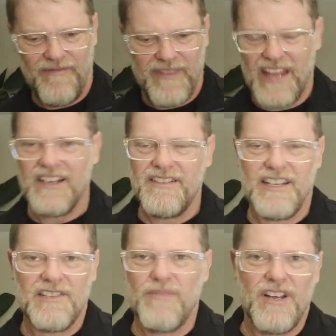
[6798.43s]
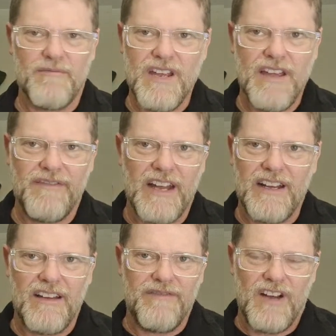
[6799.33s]
And it doesn't bother me if I
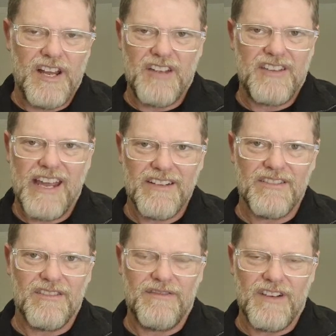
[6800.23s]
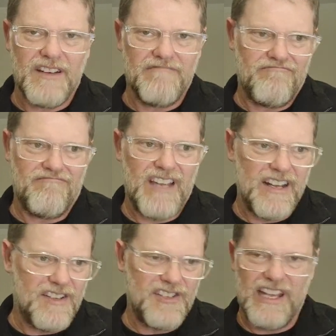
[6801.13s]
don't get it, or if they
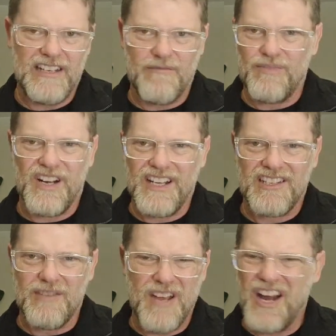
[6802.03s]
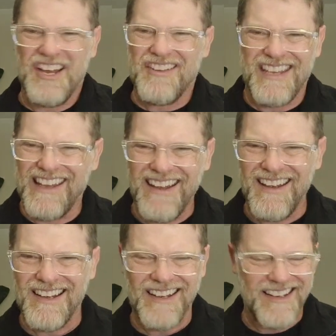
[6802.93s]
don't send the product to me. I don't care.
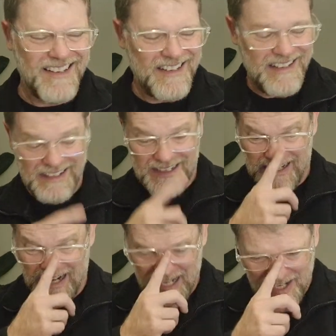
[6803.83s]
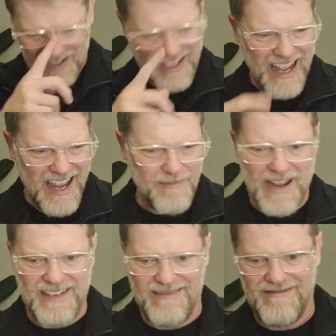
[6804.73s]
I don't care,
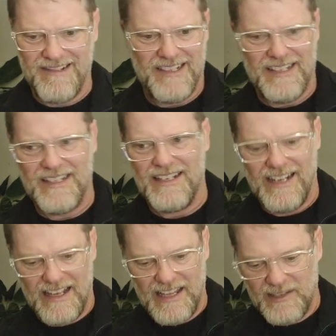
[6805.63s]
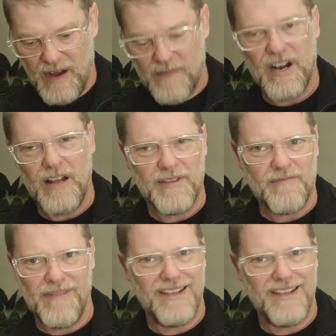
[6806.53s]
mate. And that's my problem.